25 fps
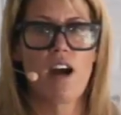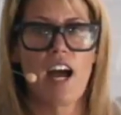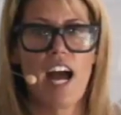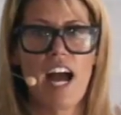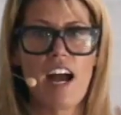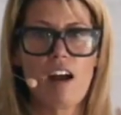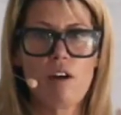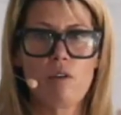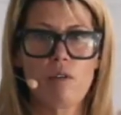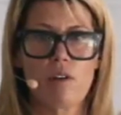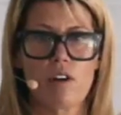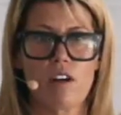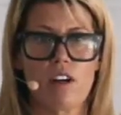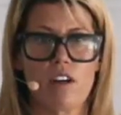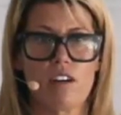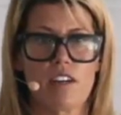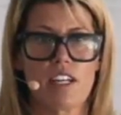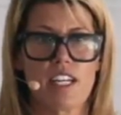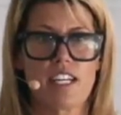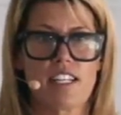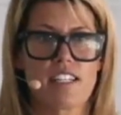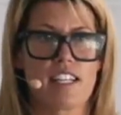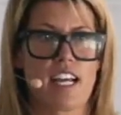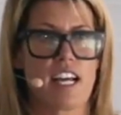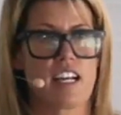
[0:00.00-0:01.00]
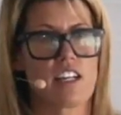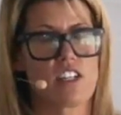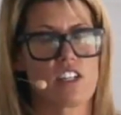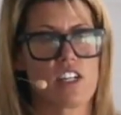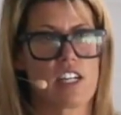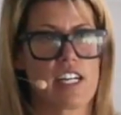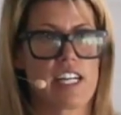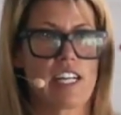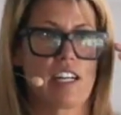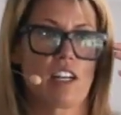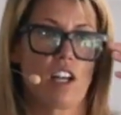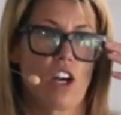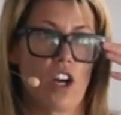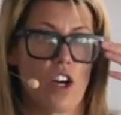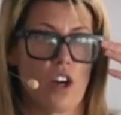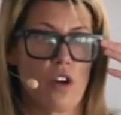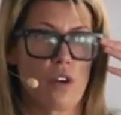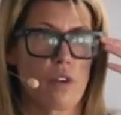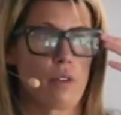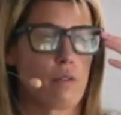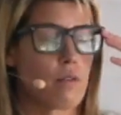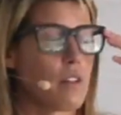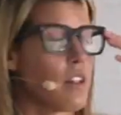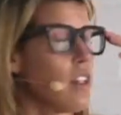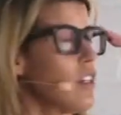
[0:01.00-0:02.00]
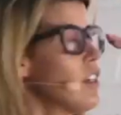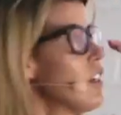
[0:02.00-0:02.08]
per hour is actually low.